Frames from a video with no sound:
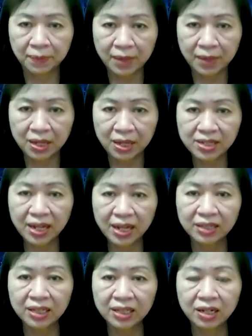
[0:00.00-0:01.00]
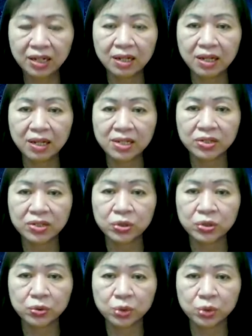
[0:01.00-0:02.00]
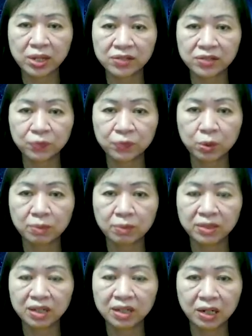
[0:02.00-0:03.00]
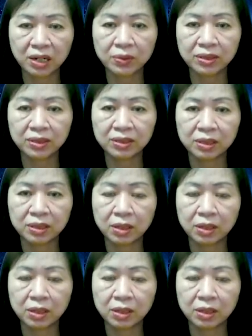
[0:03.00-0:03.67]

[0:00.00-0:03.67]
His idea is to transform the current